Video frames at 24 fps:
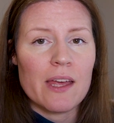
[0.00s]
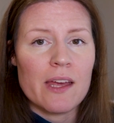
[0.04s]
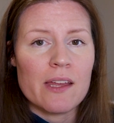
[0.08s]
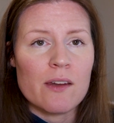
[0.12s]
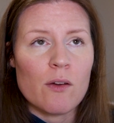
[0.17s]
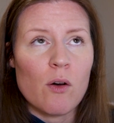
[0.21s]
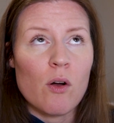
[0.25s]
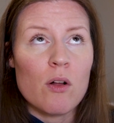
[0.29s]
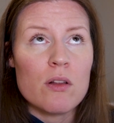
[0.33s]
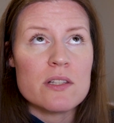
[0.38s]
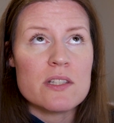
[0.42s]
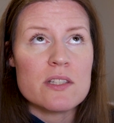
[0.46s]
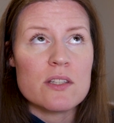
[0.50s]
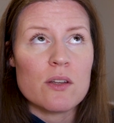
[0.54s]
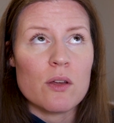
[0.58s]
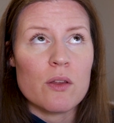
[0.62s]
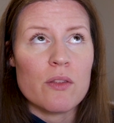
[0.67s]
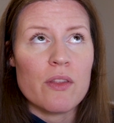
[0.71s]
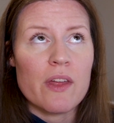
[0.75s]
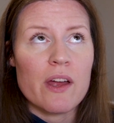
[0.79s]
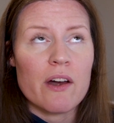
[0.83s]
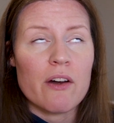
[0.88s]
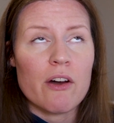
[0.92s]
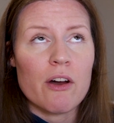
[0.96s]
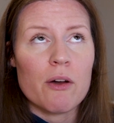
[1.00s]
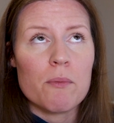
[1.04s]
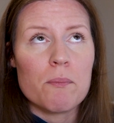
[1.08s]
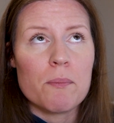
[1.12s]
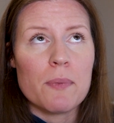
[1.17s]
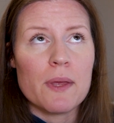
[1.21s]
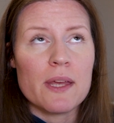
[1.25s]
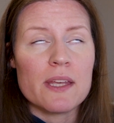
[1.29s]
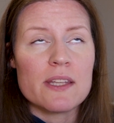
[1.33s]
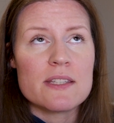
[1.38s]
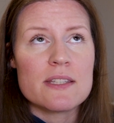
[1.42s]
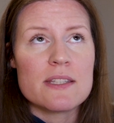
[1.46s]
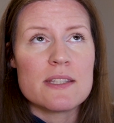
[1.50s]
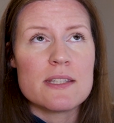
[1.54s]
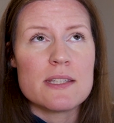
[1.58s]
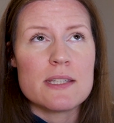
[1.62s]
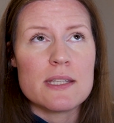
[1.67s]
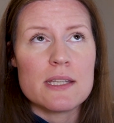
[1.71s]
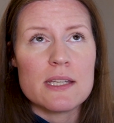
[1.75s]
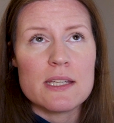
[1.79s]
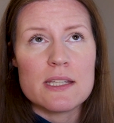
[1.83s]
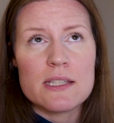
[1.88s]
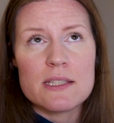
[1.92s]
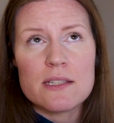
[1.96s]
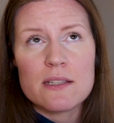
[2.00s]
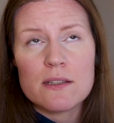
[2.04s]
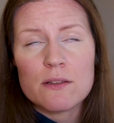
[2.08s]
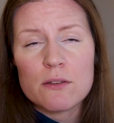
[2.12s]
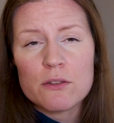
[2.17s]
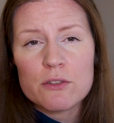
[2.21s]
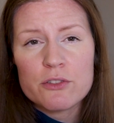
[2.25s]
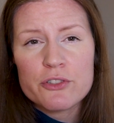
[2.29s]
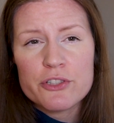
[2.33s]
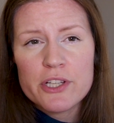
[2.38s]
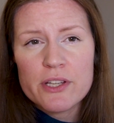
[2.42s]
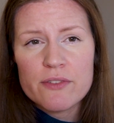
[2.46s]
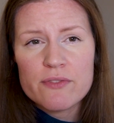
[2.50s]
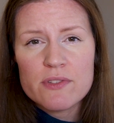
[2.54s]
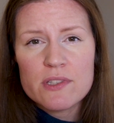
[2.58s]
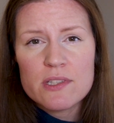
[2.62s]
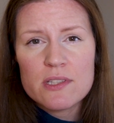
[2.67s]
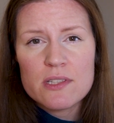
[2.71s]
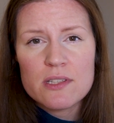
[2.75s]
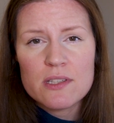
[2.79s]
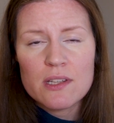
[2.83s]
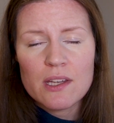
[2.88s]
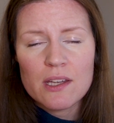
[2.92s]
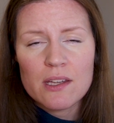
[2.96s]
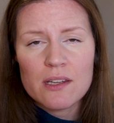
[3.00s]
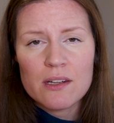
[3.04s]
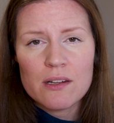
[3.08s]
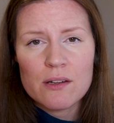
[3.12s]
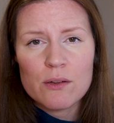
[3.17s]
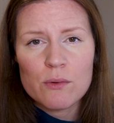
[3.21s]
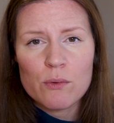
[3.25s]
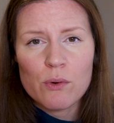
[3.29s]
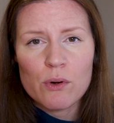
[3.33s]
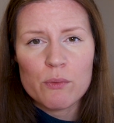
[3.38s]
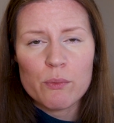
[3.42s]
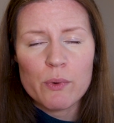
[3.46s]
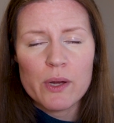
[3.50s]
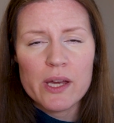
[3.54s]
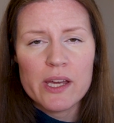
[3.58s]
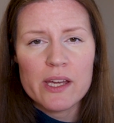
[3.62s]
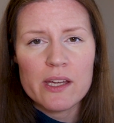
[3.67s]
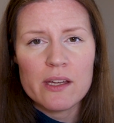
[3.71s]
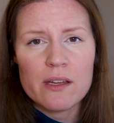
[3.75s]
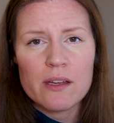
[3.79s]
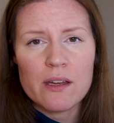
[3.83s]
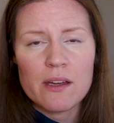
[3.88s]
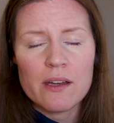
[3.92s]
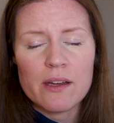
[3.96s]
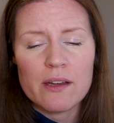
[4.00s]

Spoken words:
And also there are big seasonal shifts in Norway,